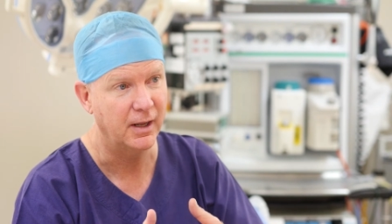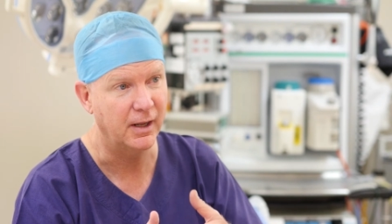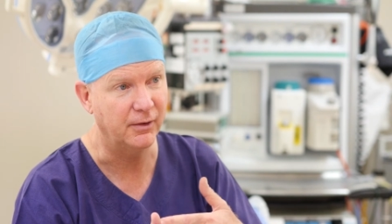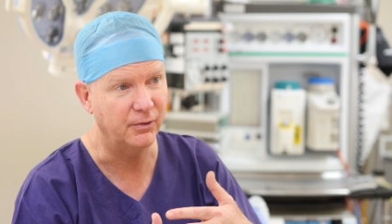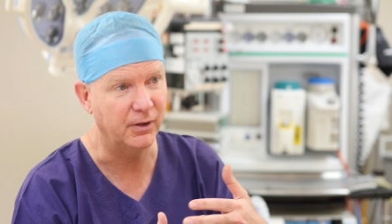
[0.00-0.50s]

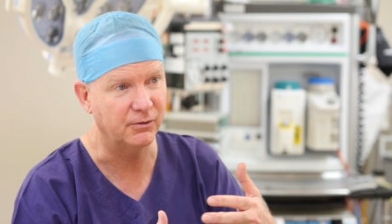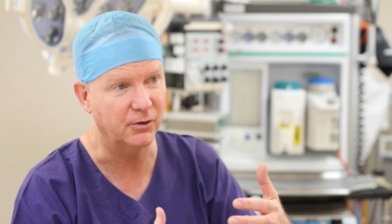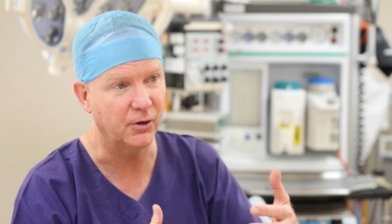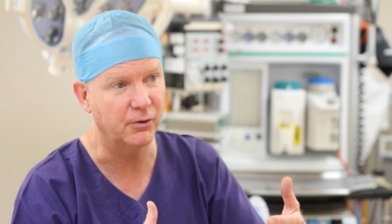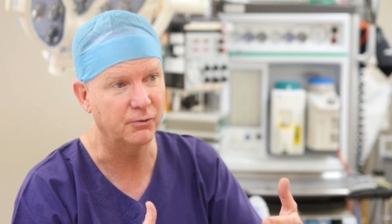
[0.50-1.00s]
And there's a
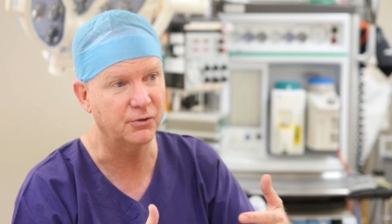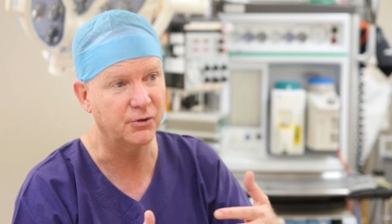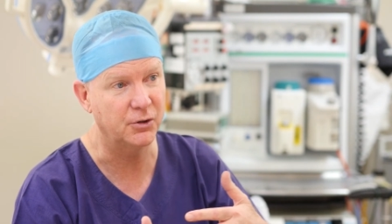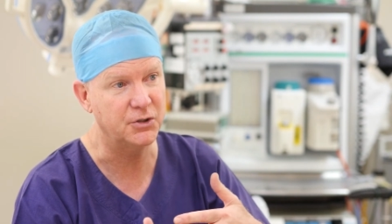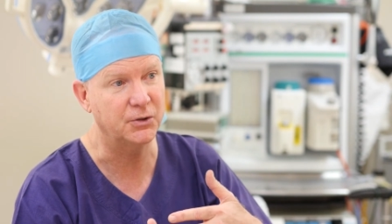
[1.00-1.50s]
lot of
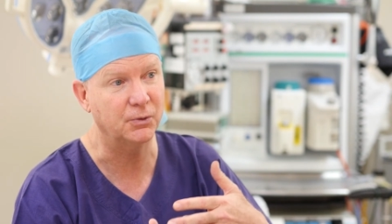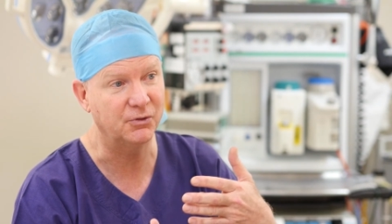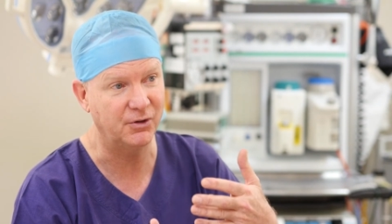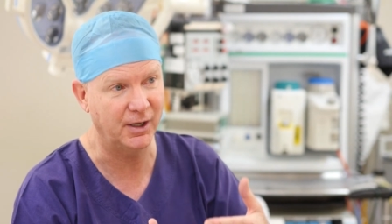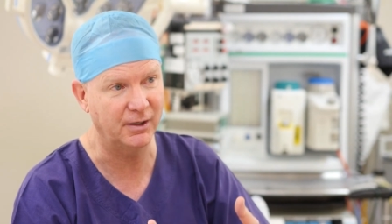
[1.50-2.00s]
surgical
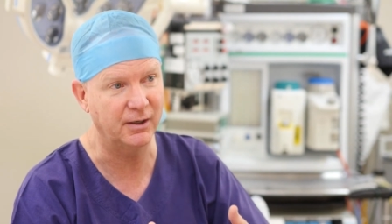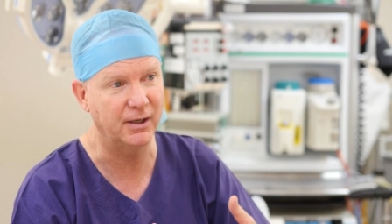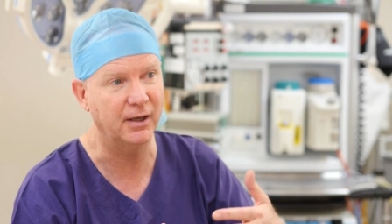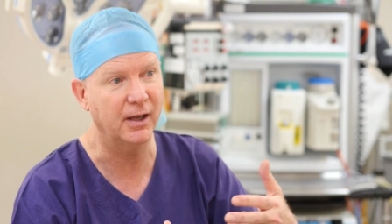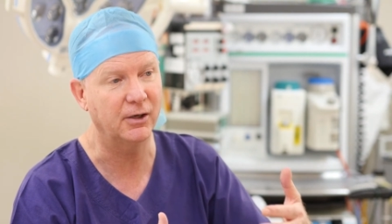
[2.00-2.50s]

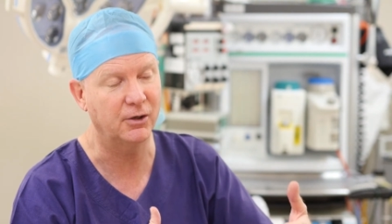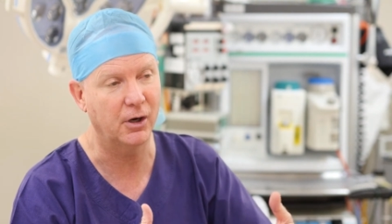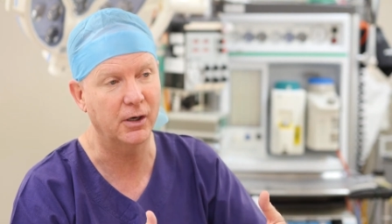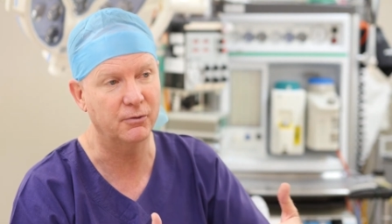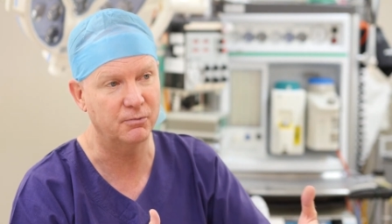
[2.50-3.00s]
technique and
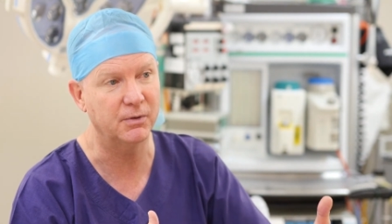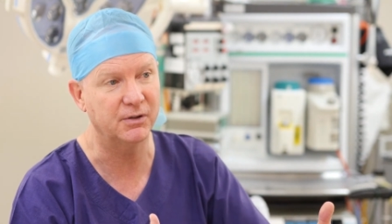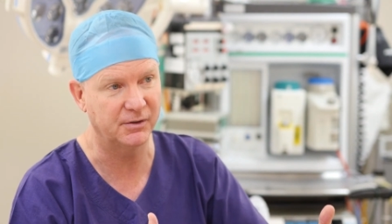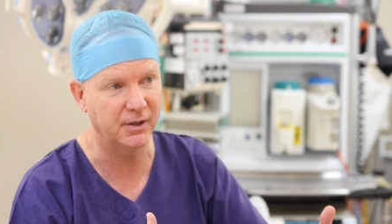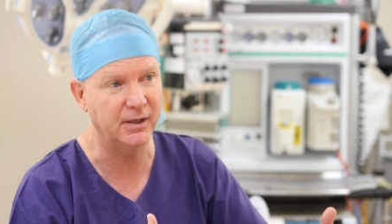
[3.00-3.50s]
kind of
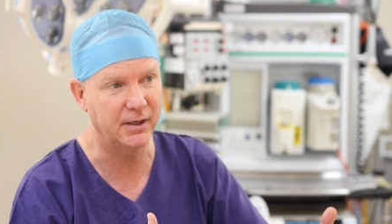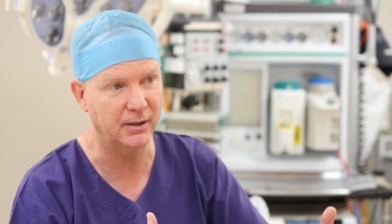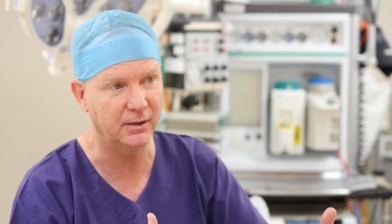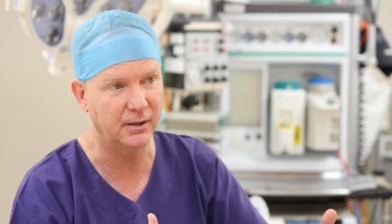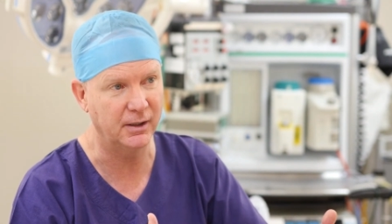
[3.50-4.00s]
mystique
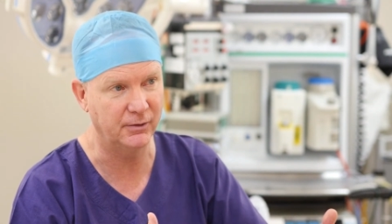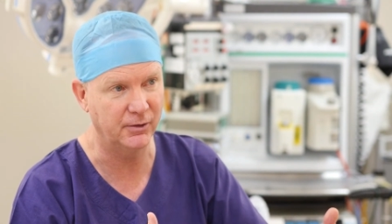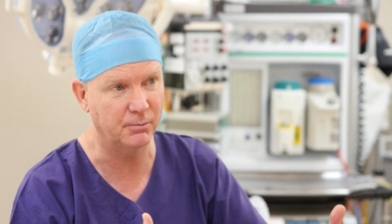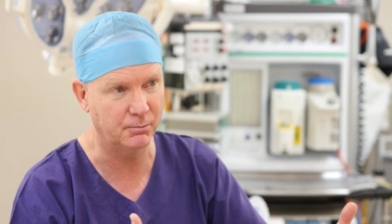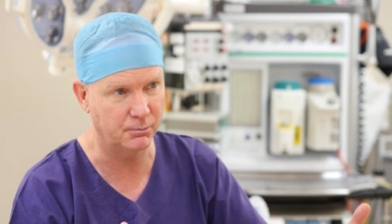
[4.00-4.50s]
in, in
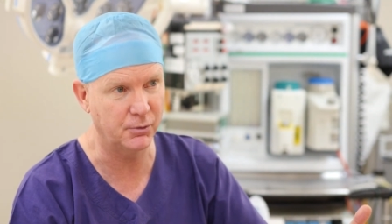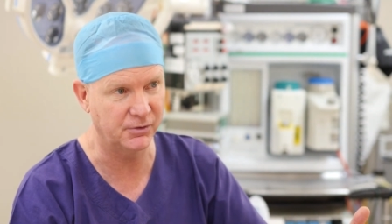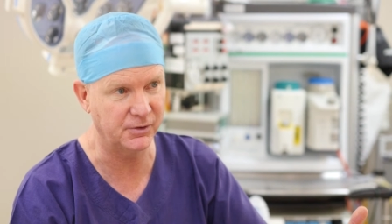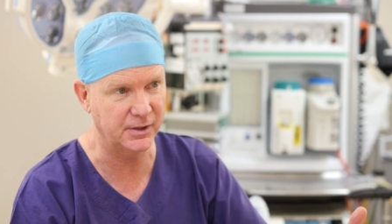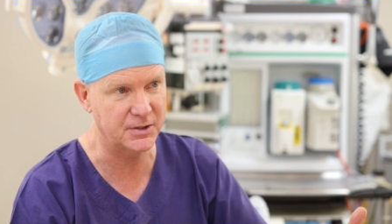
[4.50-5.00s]
the
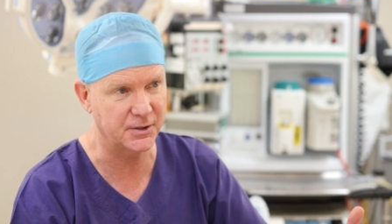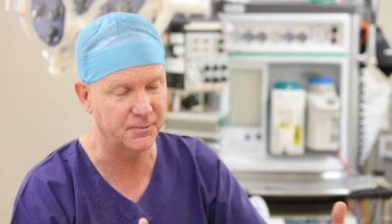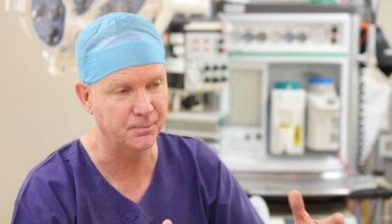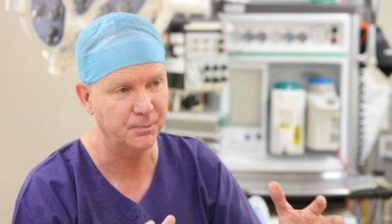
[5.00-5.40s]
procedure.